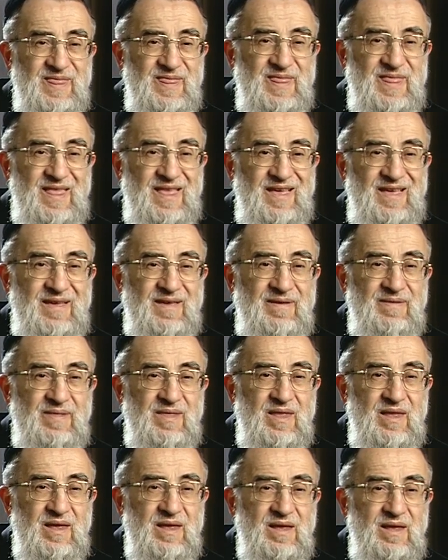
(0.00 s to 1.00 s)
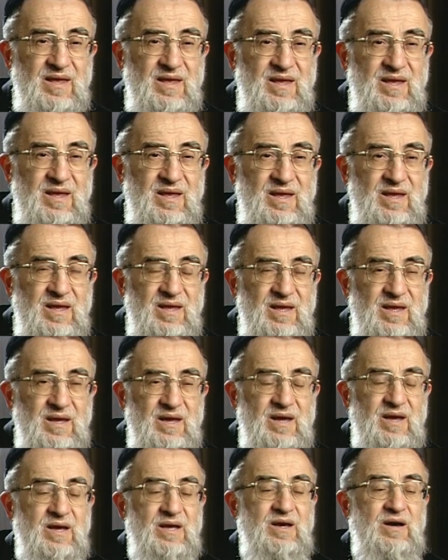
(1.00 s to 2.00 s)
Who's now survived?
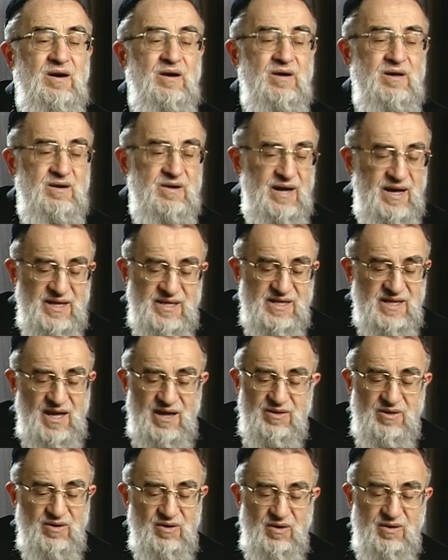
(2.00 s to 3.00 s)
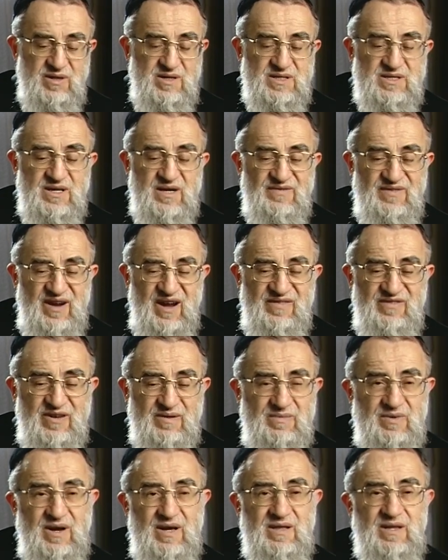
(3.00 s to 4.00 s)
right now the only
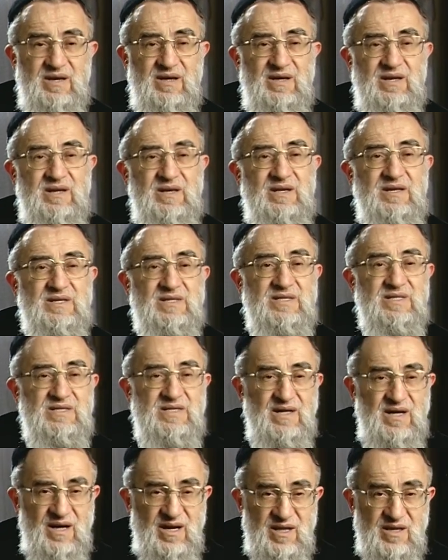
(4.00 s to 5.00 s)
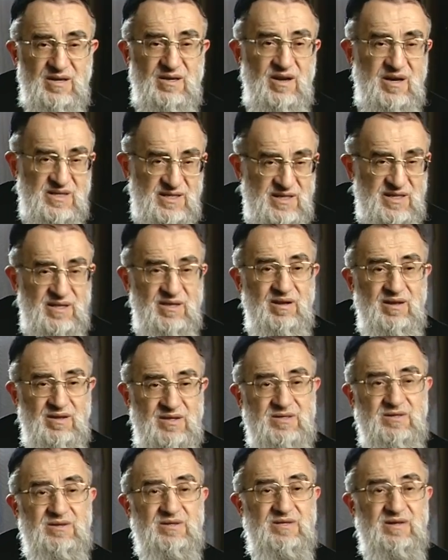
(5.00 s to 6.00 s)
surviving brother is Sal. Yosel
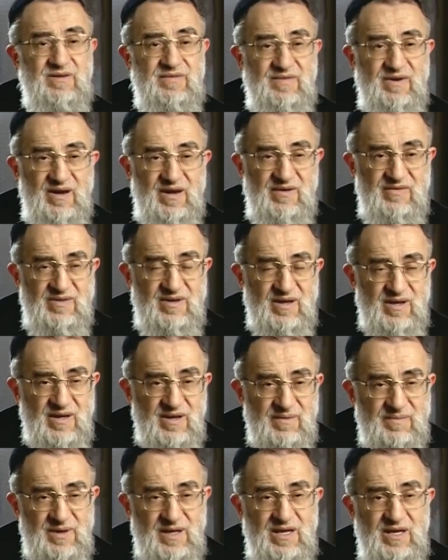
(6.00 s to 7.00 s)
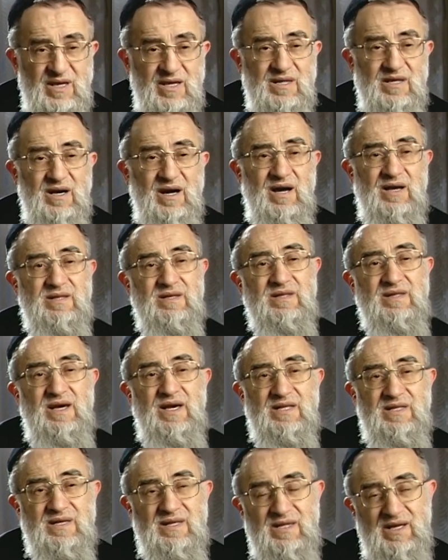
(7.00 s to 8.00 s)
also survived, but he died in
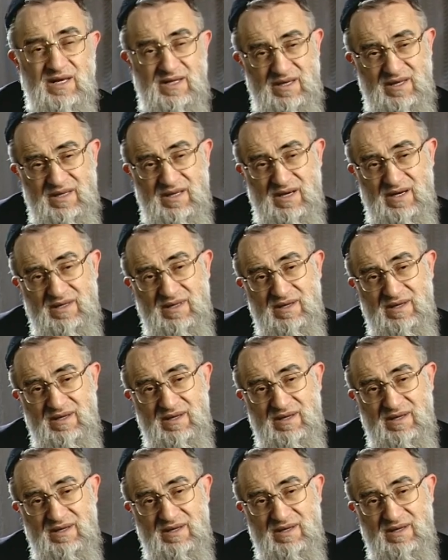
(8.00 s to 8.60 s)
1989.